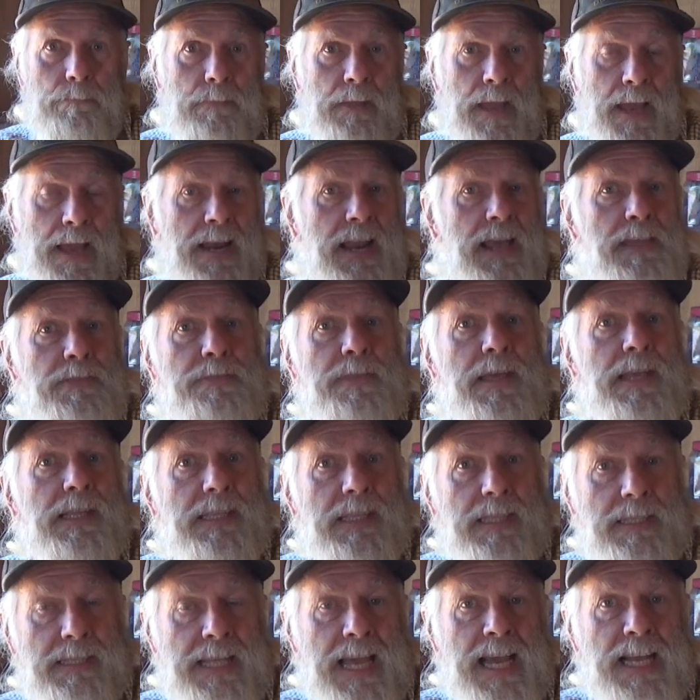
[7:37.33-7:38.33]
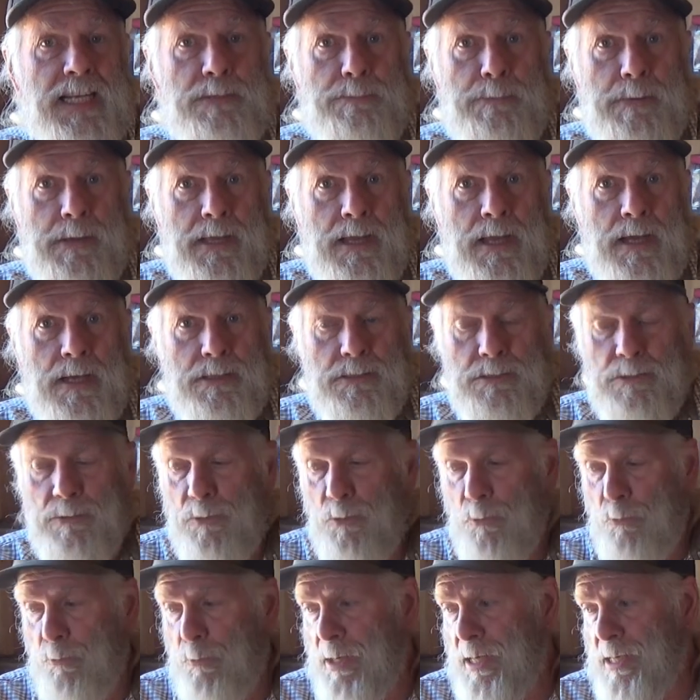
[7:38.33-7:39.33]
And I think that that's because of
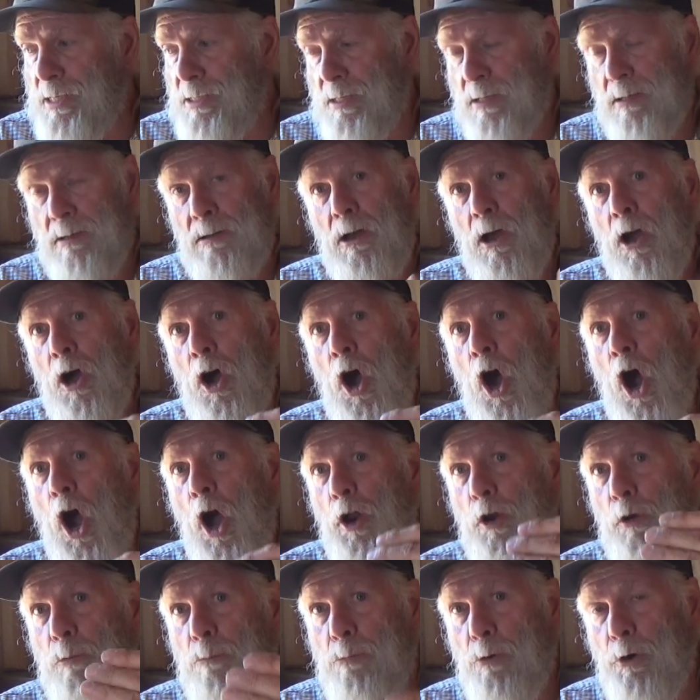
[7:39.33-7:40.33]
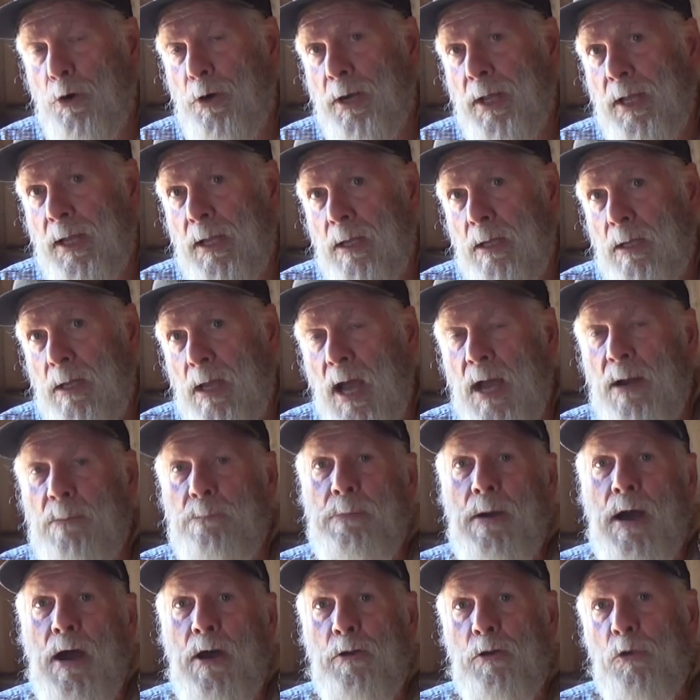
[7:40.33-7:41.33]
the reason a hotter burning
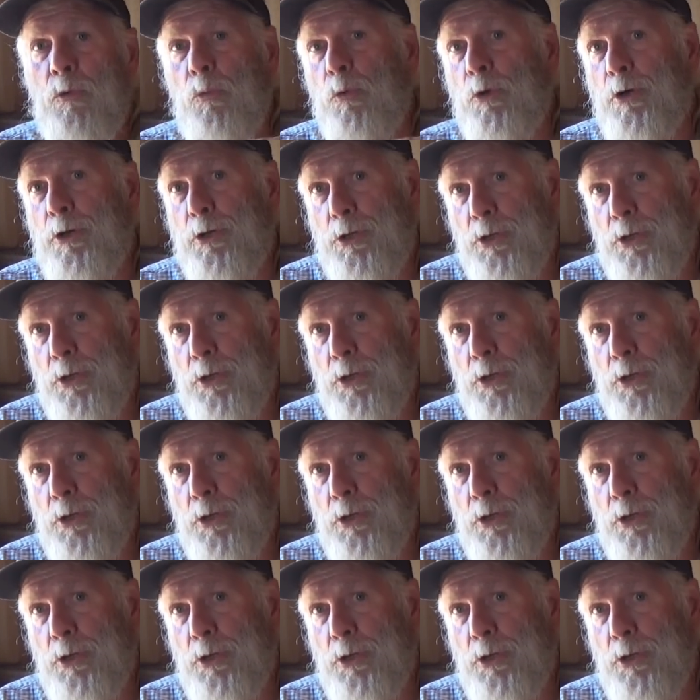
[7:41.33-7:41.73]
gunpowder would